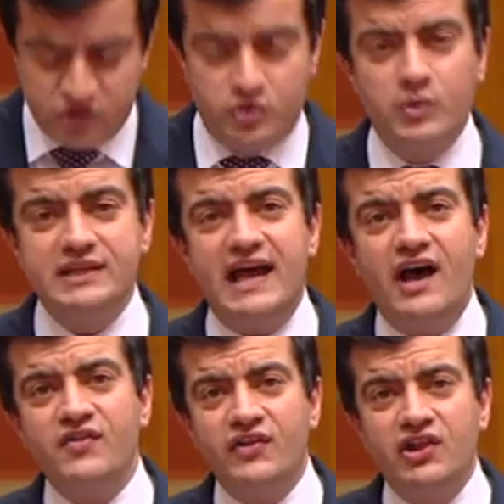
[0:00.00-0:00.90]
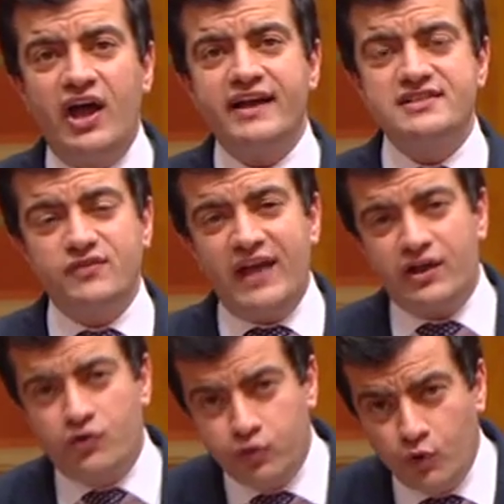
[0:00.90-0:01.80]
to allow the likes of a
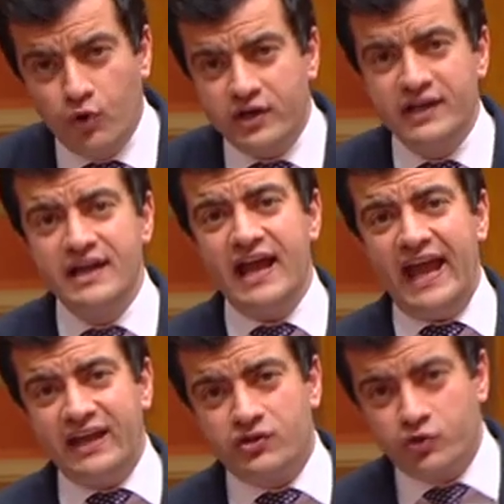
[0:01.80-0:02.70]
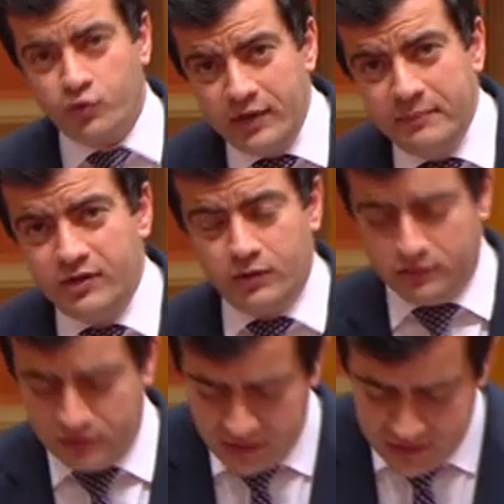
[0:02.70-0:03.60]
crook and
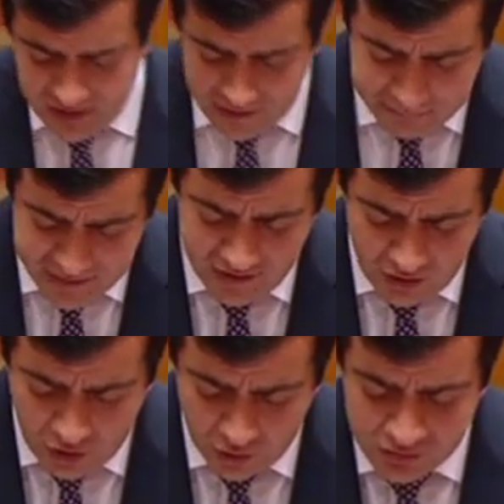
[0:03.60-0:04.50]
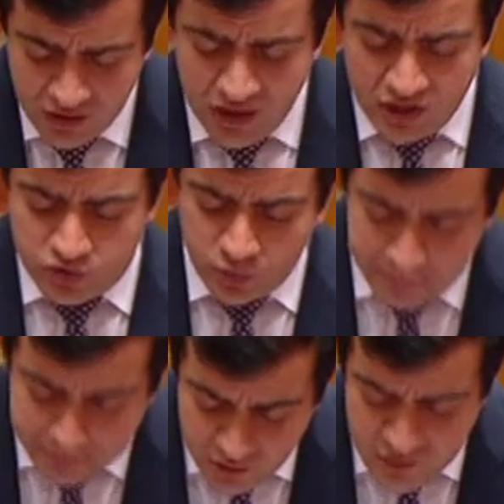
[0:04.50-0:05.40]
criminal like Peter Holt to
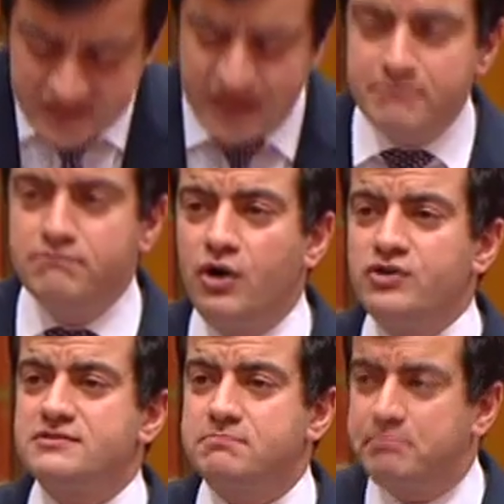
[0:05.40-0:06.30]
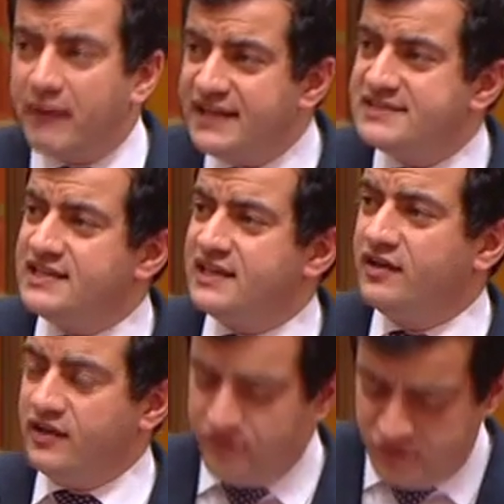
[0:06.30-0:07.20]
abuse a most basic
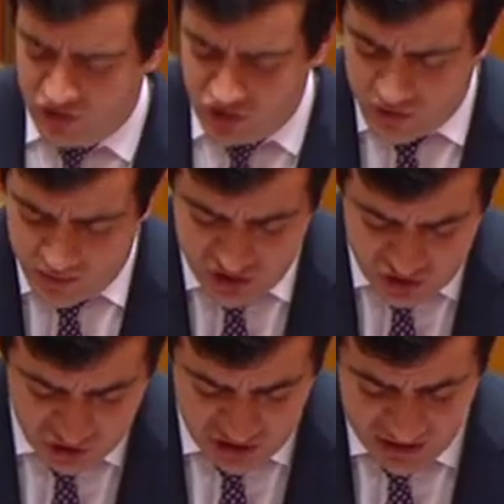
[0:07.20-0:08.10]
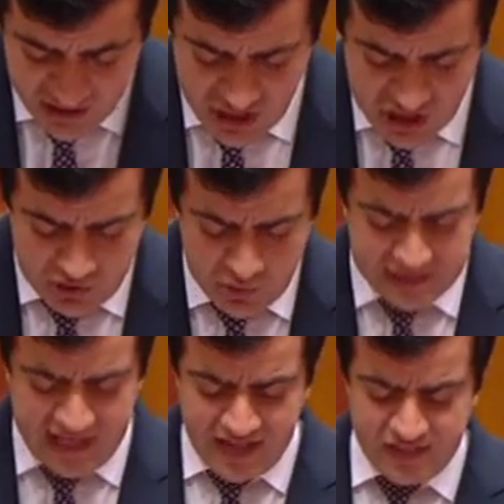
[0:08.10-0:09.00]
fiduciary duty, to
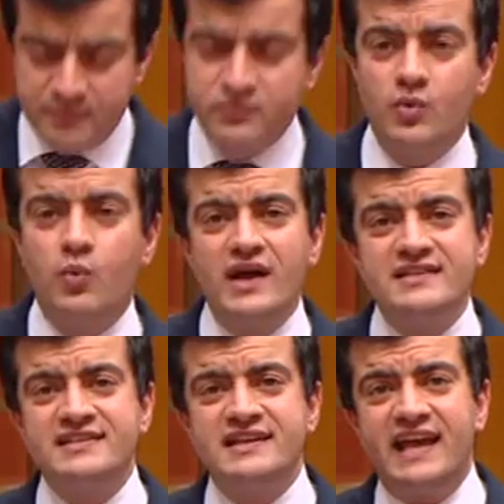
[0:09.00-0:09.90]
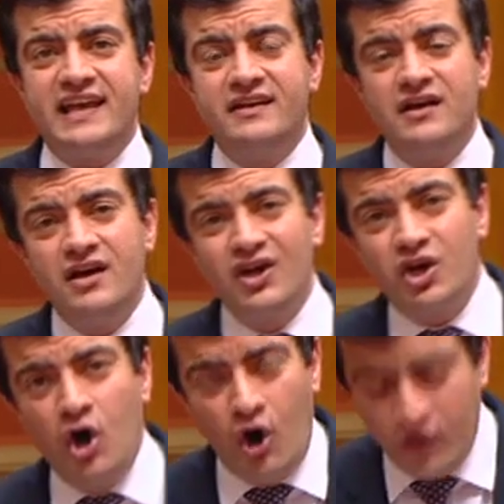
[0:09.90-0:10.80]
allow them to once again
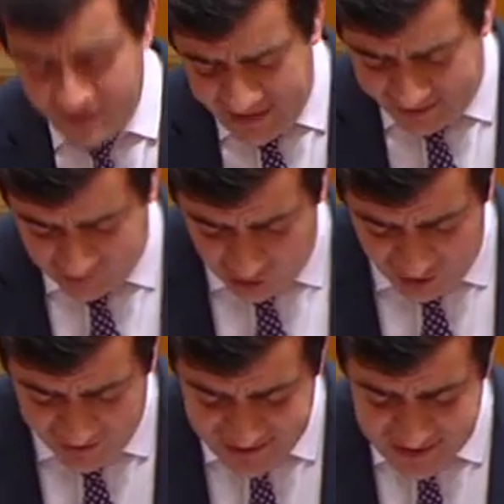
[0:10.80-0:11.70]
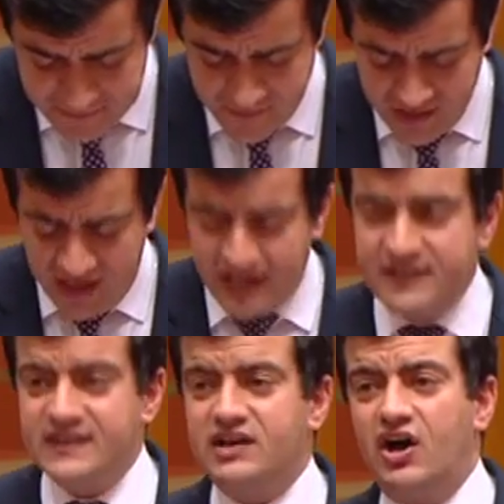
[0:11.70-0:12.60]
con their clients
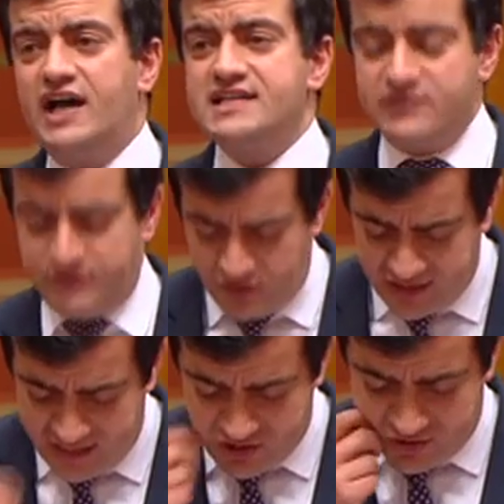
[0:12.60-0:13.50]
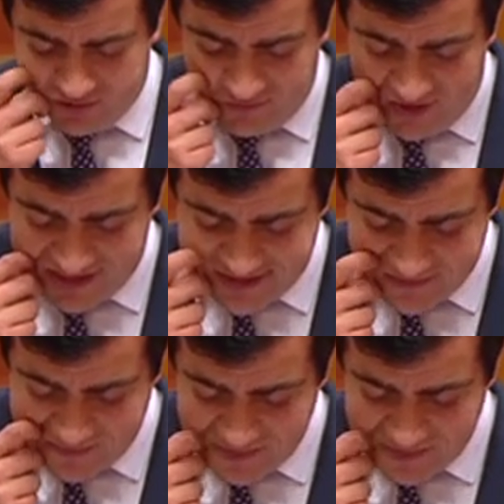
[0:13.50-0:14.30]
under the guise of financial advice